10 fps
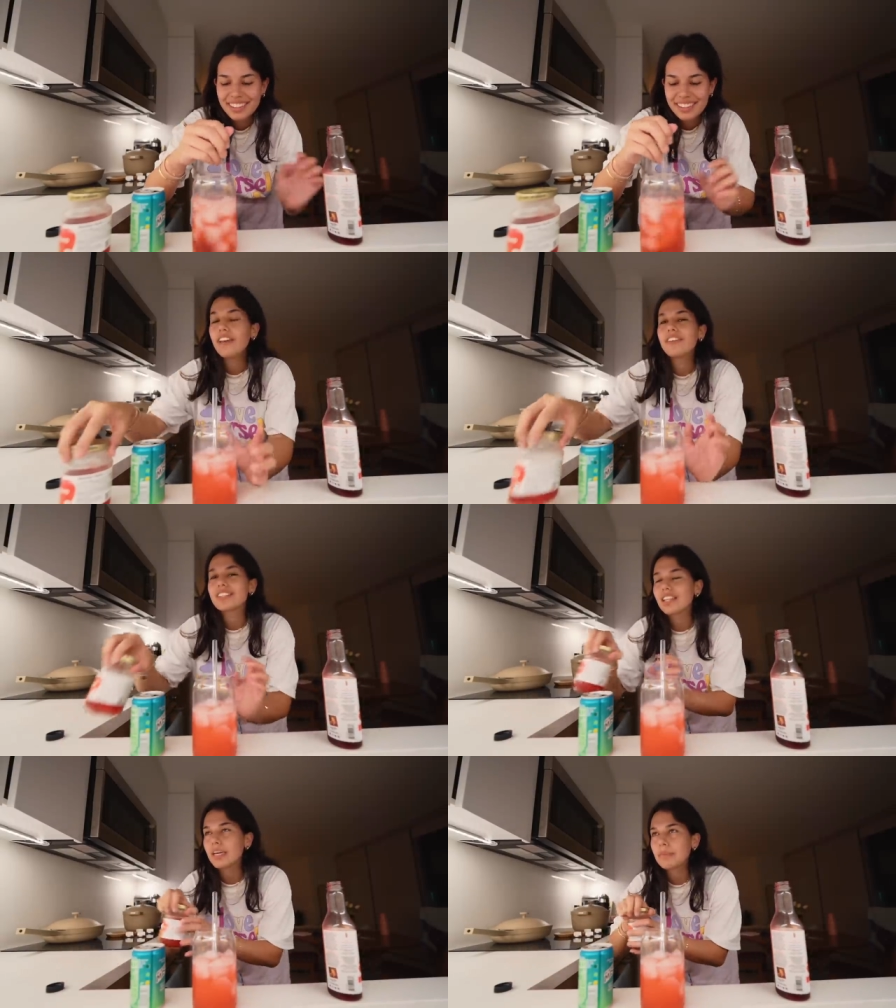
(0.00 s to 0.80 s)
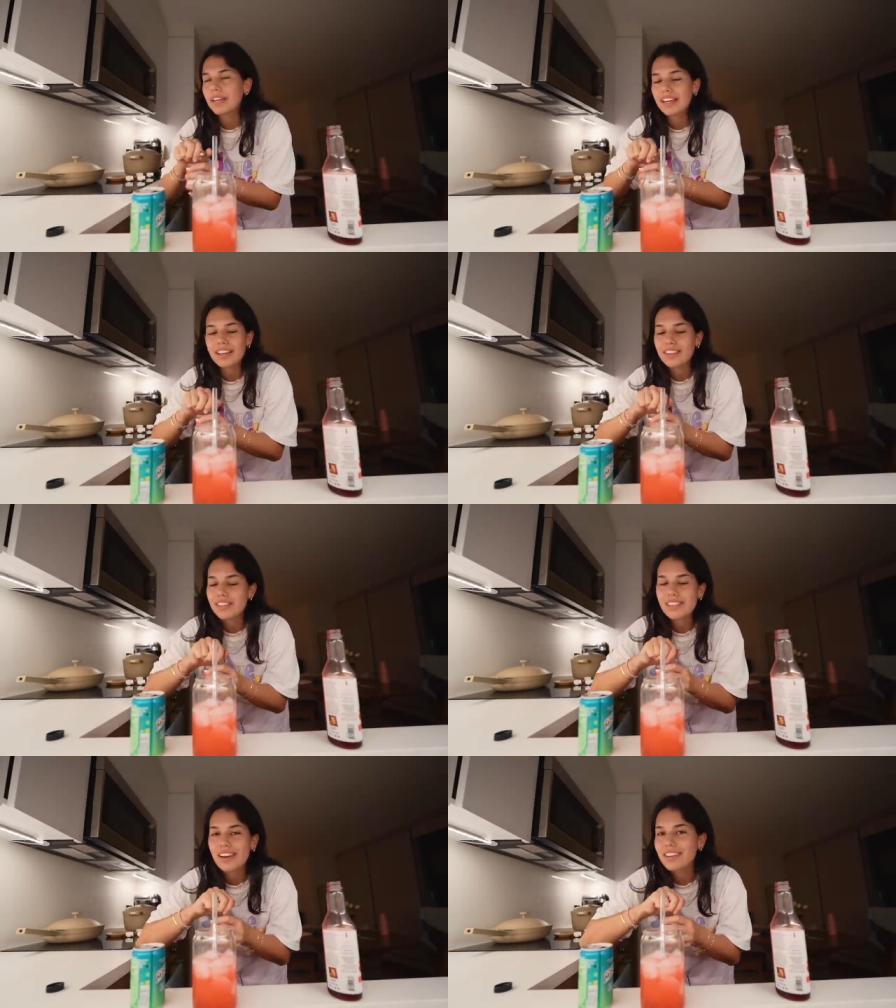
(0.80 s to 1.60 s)
if it's light pink,
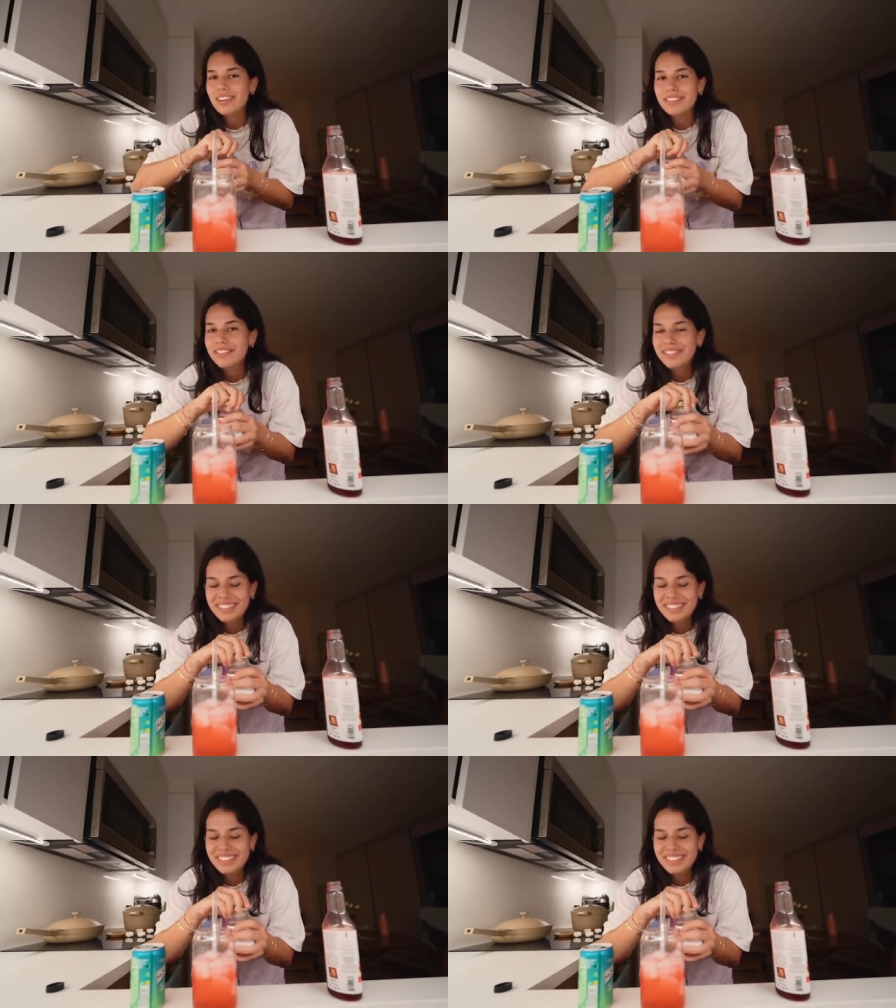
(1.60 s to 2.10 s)
there's not enough.